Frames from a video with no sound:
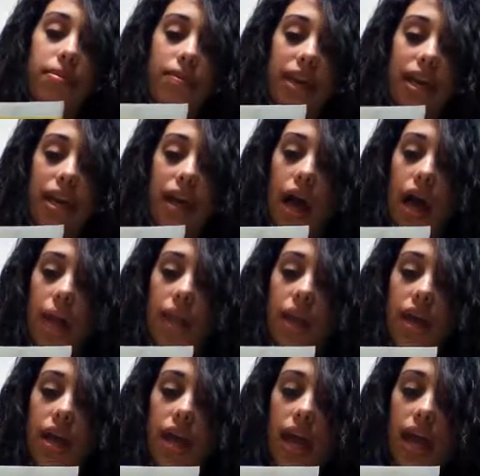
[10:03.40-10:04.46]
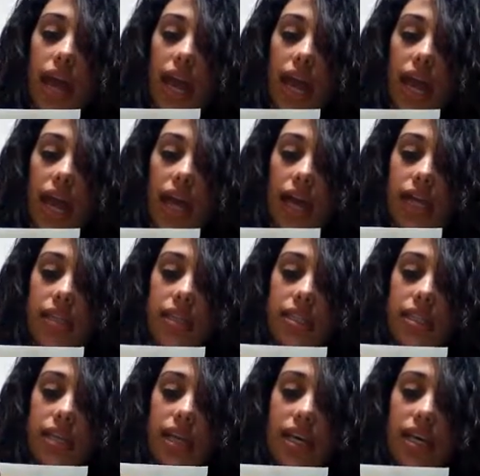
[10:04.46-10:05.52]
the makeup,
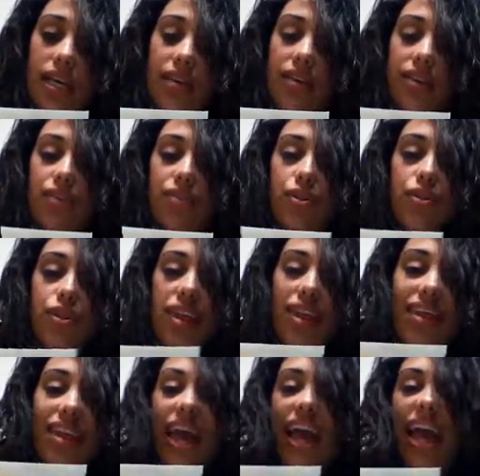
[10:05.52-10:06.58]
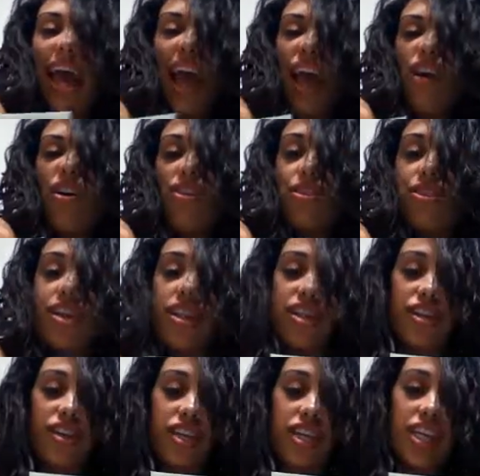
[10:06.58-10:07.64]
and it gives you like that healthy
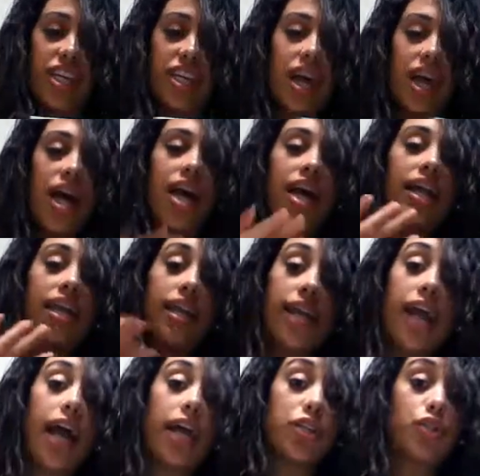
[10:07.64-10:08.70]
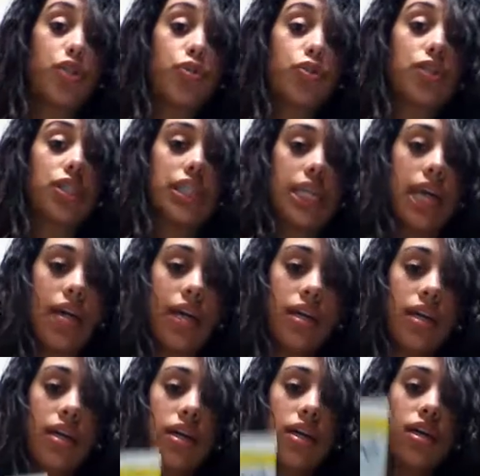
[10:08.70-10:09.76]
looking natural
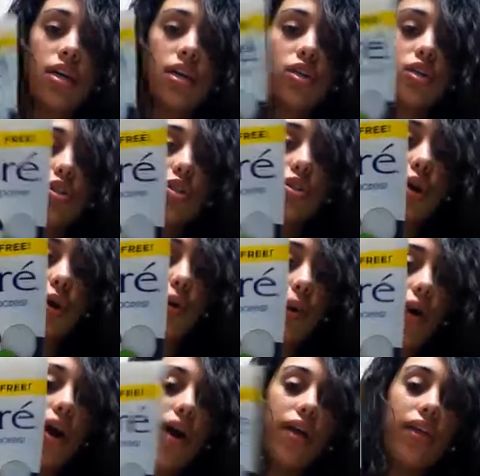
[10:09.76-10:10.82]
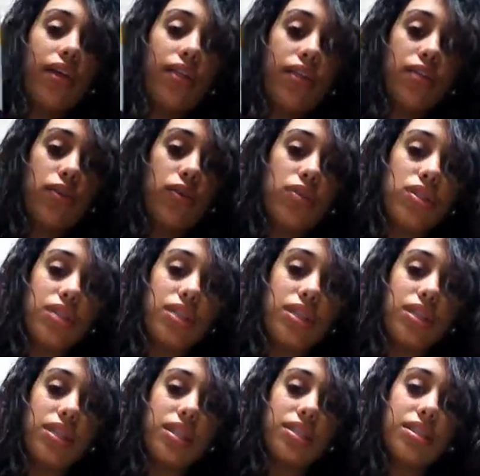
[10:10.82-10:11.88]
skin. So you see
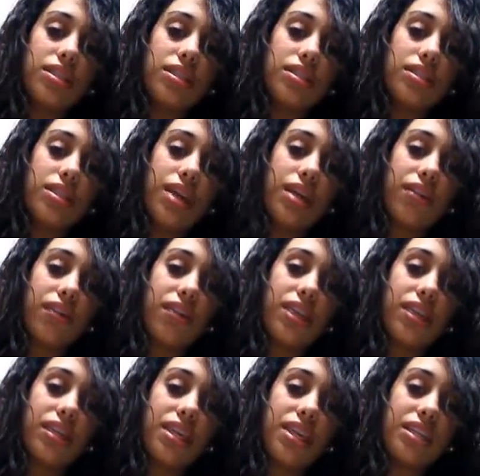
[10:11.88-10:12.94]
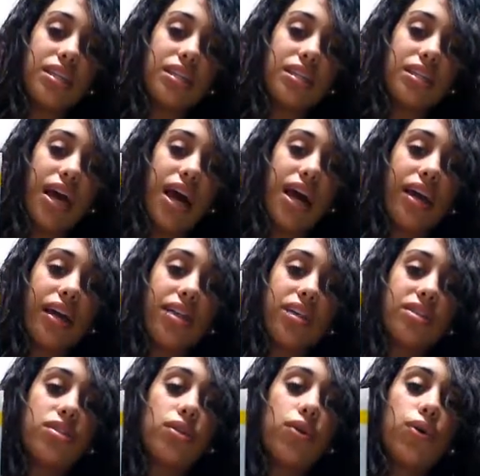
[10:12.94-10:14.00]
this is kind of like the inside,
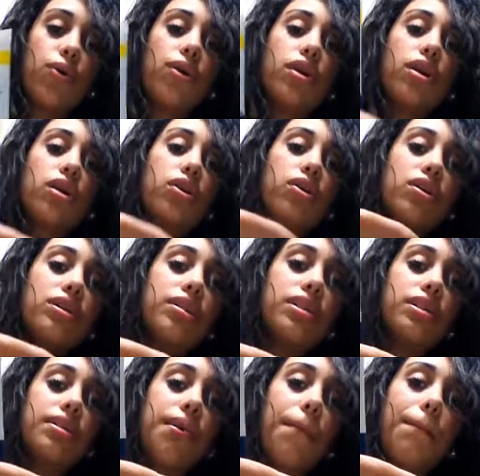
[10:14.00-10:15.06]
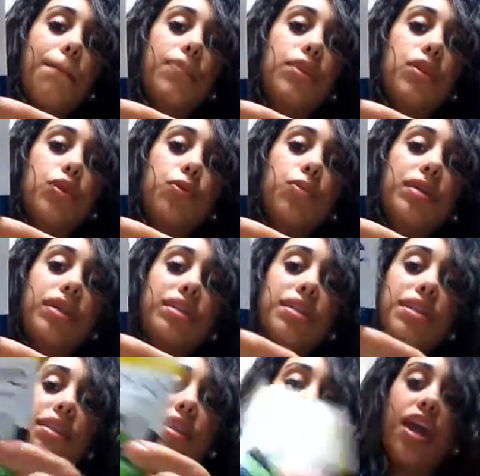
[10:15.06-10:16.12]
so you can see some blue beads
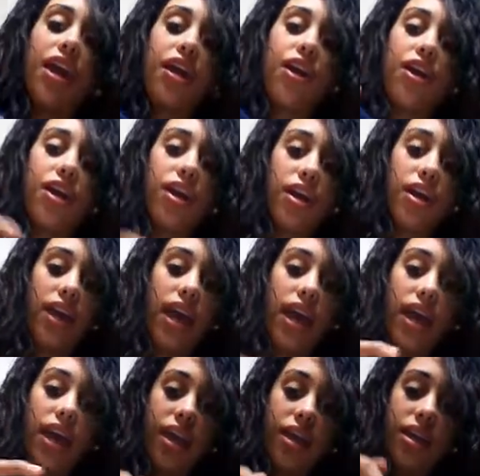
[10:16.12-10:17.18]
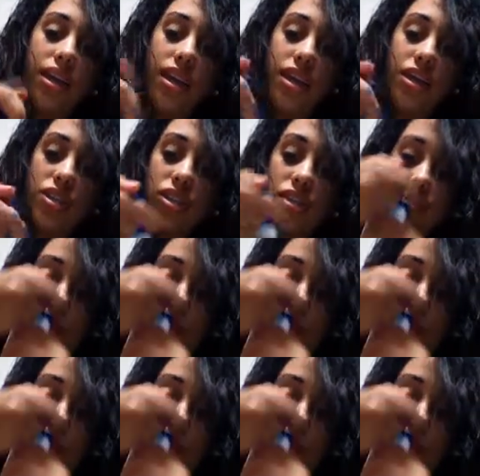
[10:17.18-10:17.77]
in there, and it actually